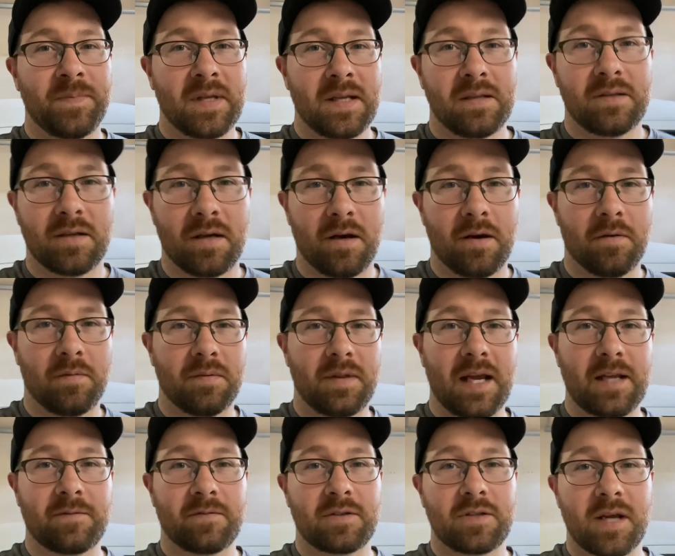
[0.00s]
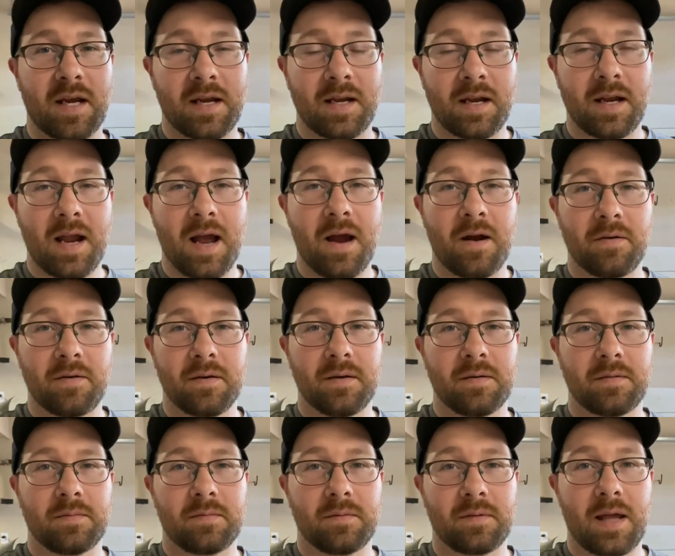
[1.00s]
So thanks for checking it
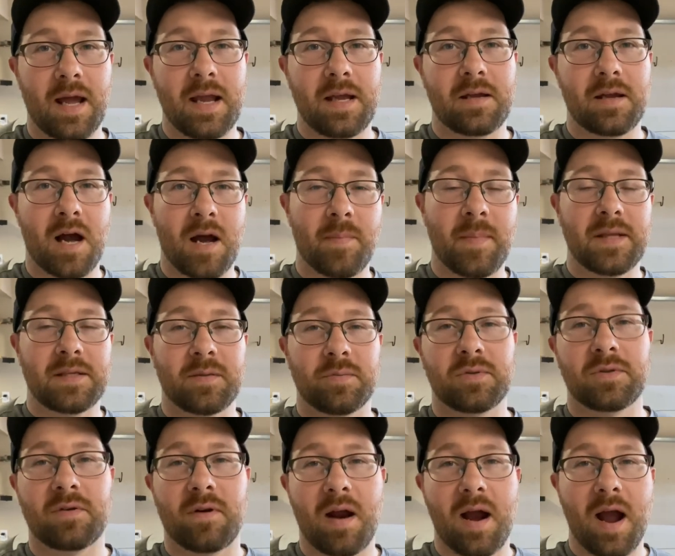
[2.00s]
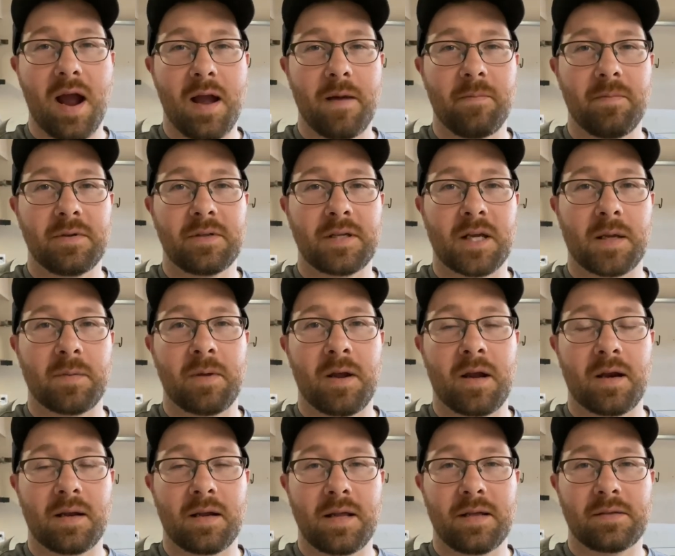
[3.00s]
out. Like, comment, subscribe. Check me
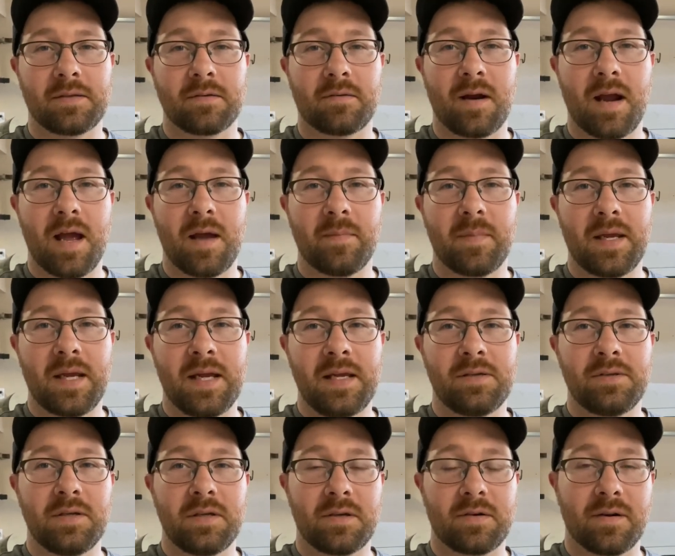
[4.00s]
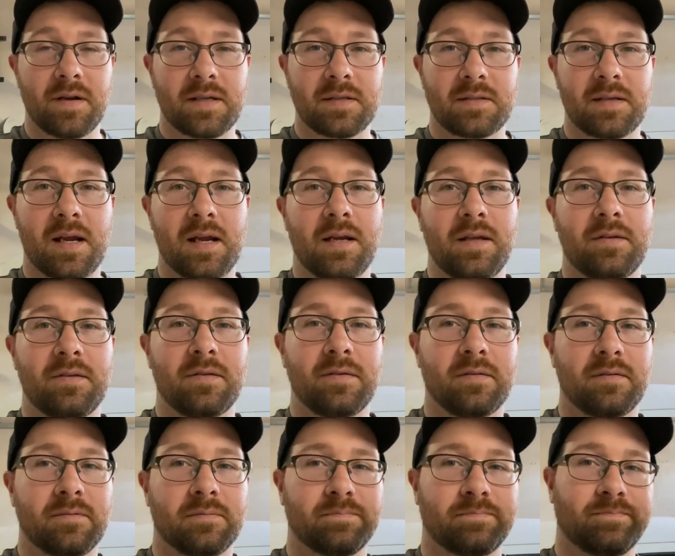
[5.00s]
out on Instagram,
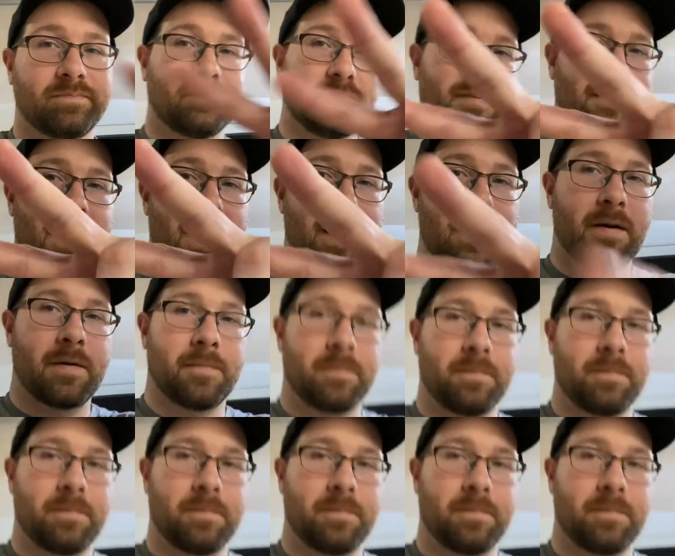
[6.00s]
EGChris92. Later.